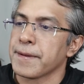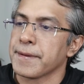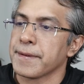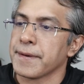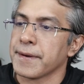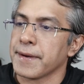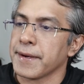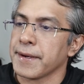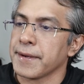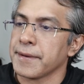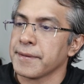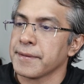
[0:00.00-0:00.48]

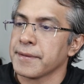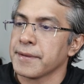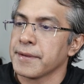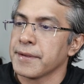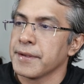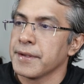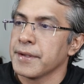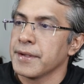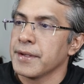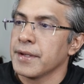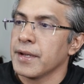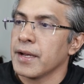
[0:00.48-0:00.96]
right?
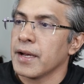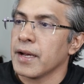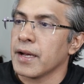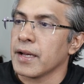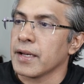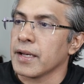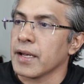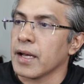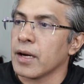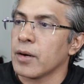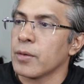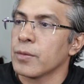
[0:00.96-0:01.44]

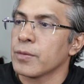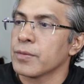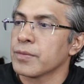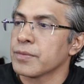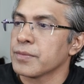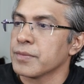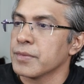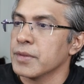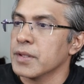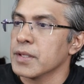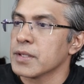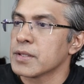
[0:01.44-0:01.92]
And now
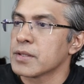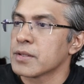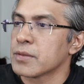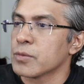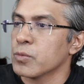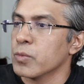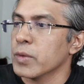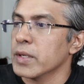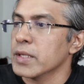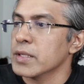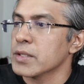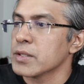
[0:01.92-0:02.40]
this
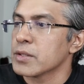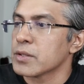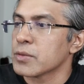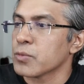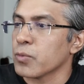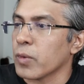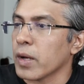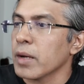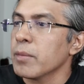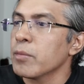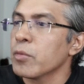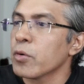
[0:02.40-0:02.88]
wins
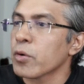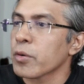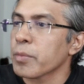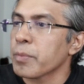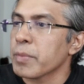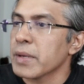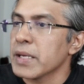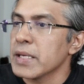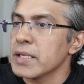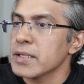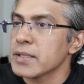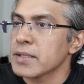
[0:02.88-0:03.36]
one more
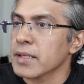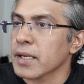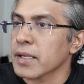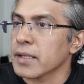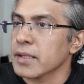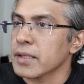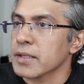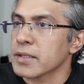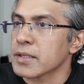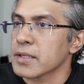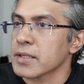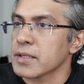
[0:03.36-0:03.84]
piece,
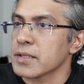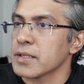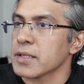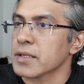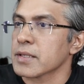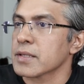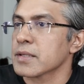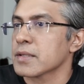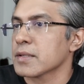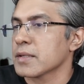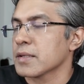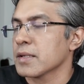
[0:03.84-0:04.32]
and this is
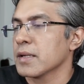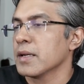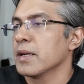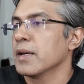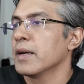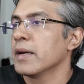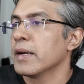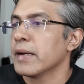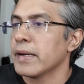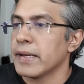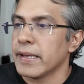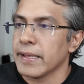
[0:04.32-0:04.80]
just
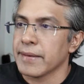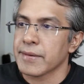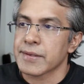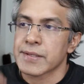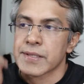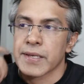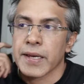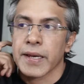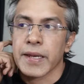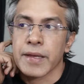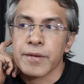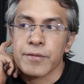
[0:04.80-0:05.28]

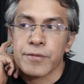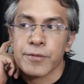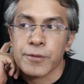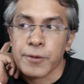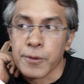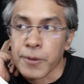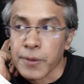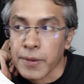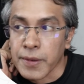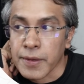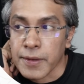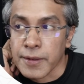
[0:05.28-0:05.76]
devastating
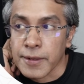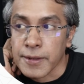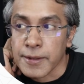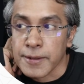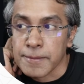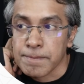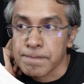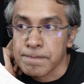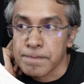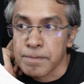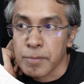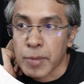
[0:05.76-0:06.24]
for
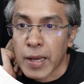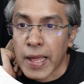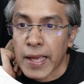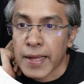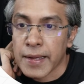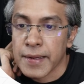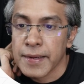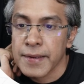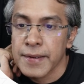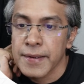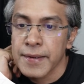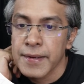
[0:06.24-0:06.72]

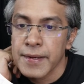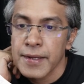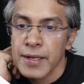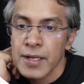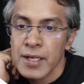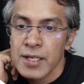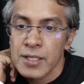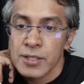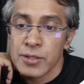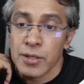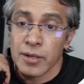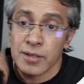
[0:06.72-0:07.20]
black.
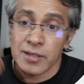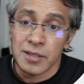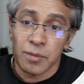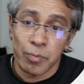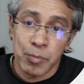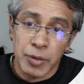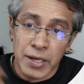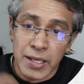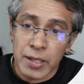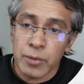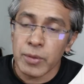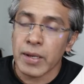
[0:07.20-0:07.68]
So it was a
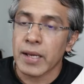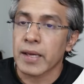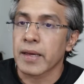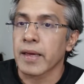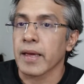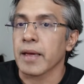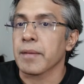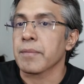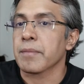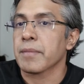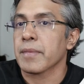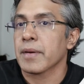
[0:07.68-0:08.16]
pretty quick
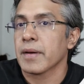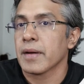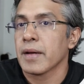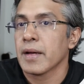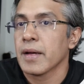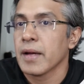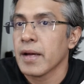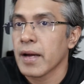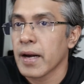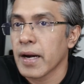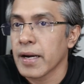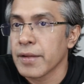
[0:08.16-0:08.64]
game,
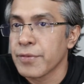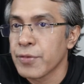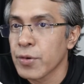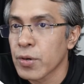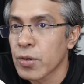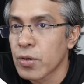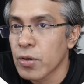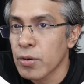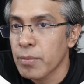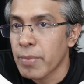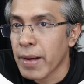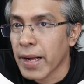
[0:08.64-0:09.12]
and if you
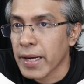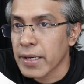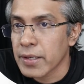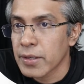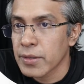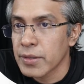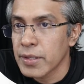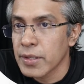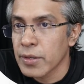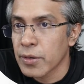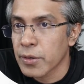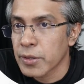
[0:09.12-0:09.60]
go back
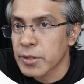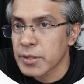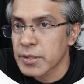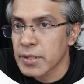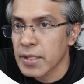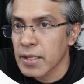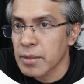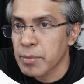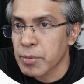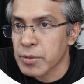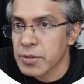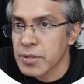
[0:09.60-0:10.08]
to the
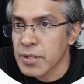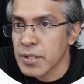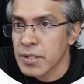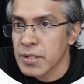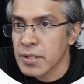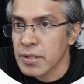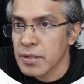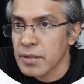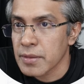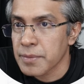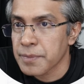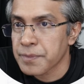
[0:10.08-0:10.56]
original
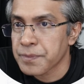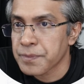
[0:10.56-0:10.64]
position,